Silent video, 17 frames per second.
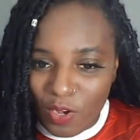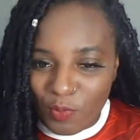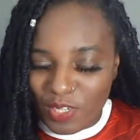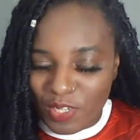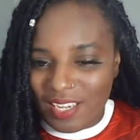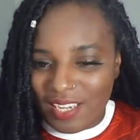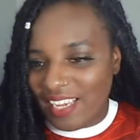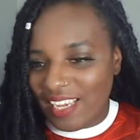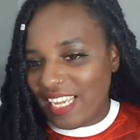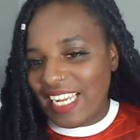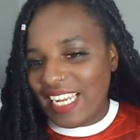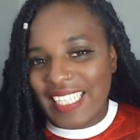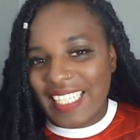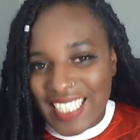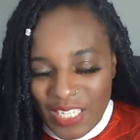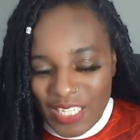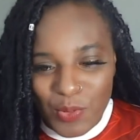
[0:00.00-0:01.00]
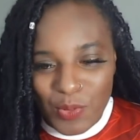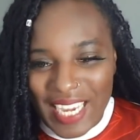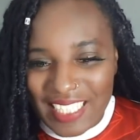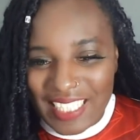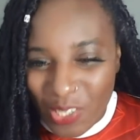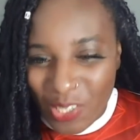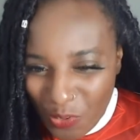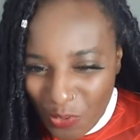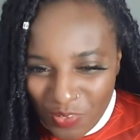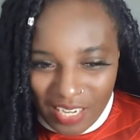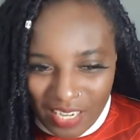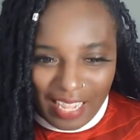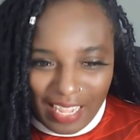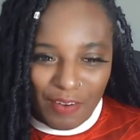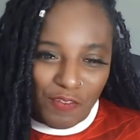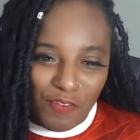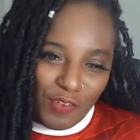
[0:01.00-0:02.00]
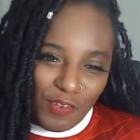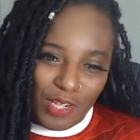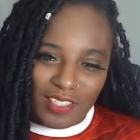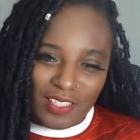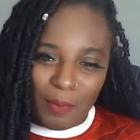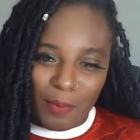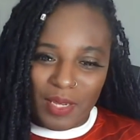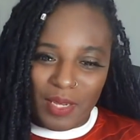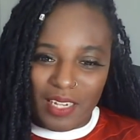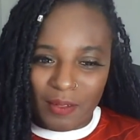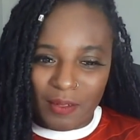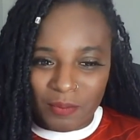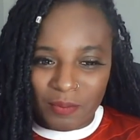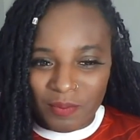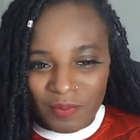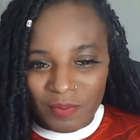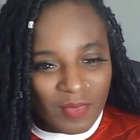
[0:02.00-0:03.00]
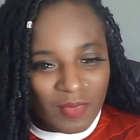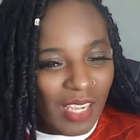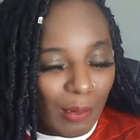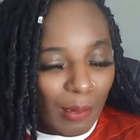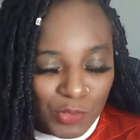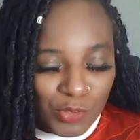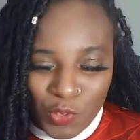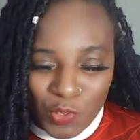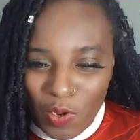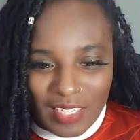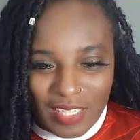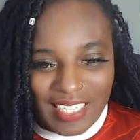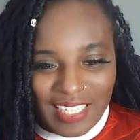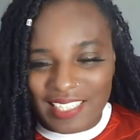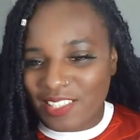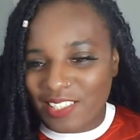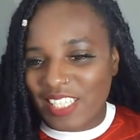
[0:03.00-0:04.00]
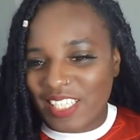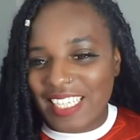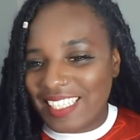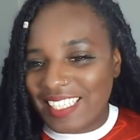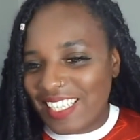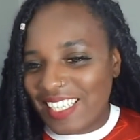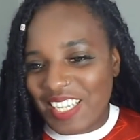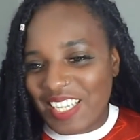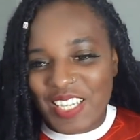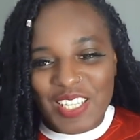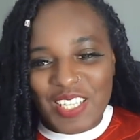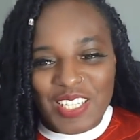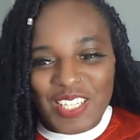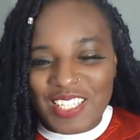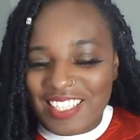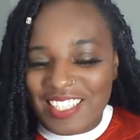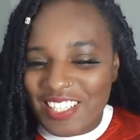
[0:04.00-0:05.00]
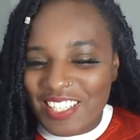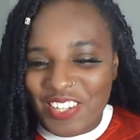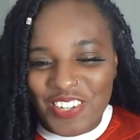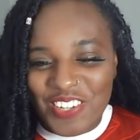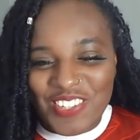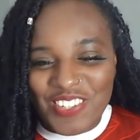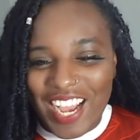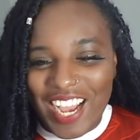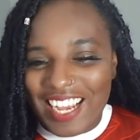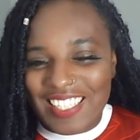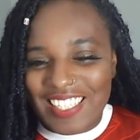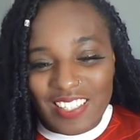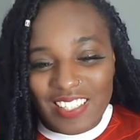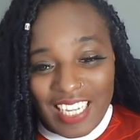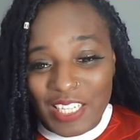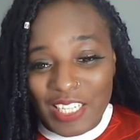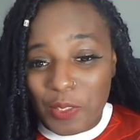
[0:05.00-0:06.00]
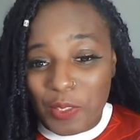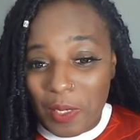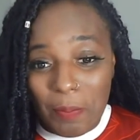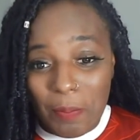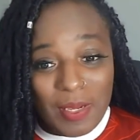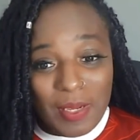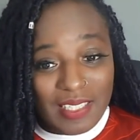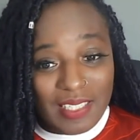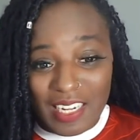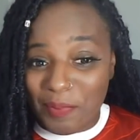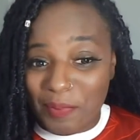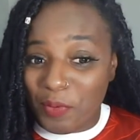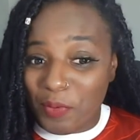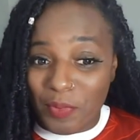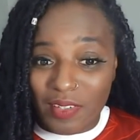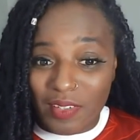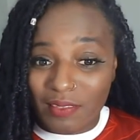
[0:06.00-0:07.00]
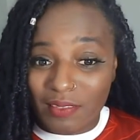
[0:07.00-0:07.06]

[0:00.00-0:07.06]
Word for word: But let's see who gets it over the line first. I mean, I'm sure Arteta can, you know, Arteta's doing bits at the moment.